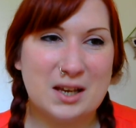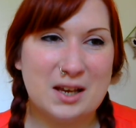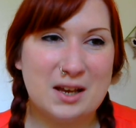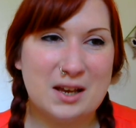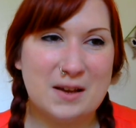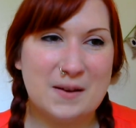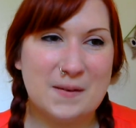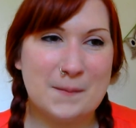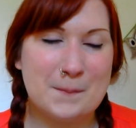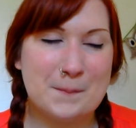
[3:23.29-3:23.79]

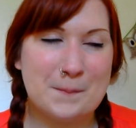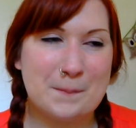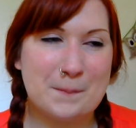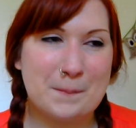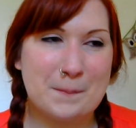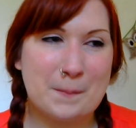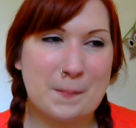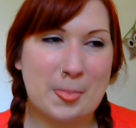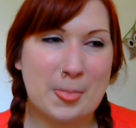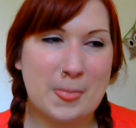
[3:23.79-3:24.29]
Um,
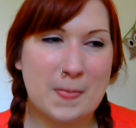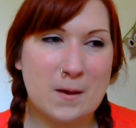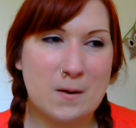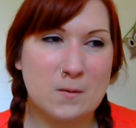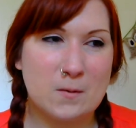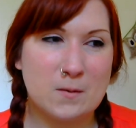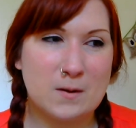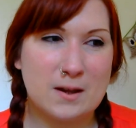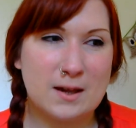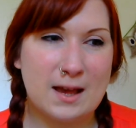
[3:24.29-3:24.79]

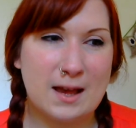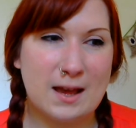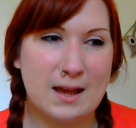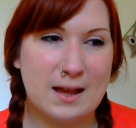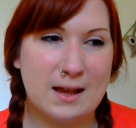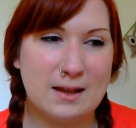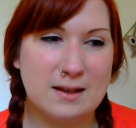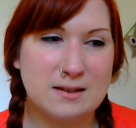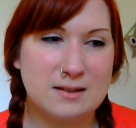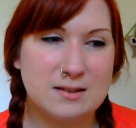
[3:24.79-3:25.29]

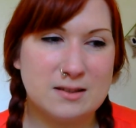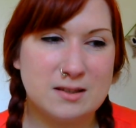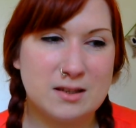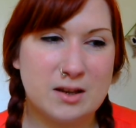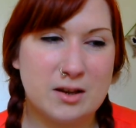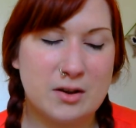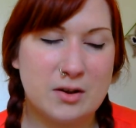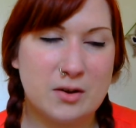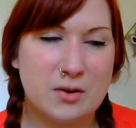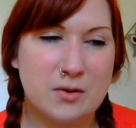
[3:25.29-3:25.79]
okay,
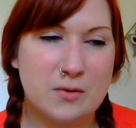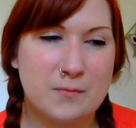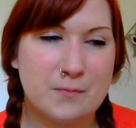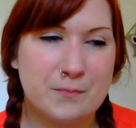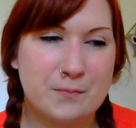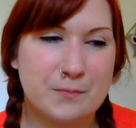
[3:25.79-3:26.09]
so